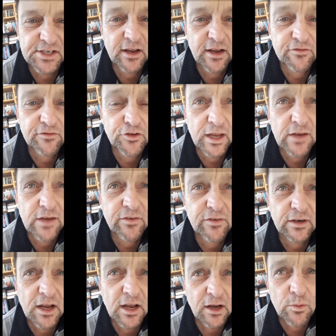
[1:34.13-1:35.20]
And if you,
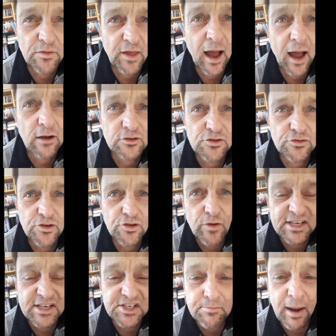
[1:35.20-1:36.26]
even without the
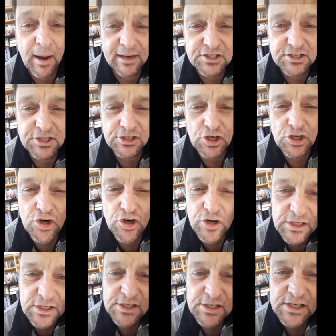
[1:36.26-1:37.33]
race debate, just
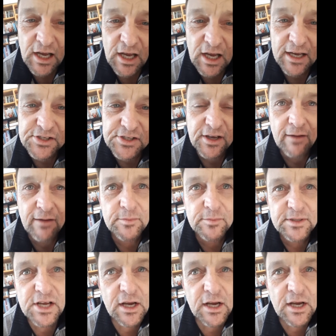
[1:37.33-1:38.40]
criticize the
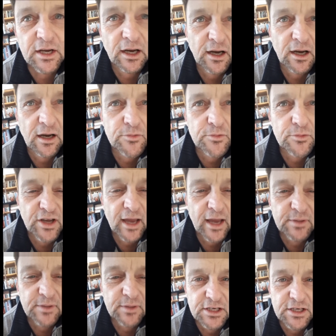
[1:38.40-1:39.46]
government, you can
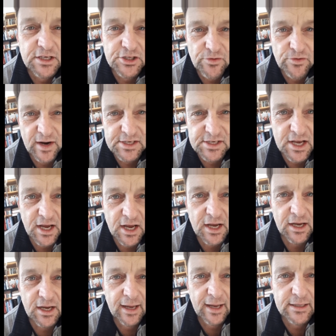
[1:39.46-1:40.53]
be seen as a racist.
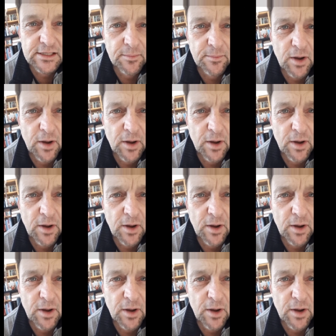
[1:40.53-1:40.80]
And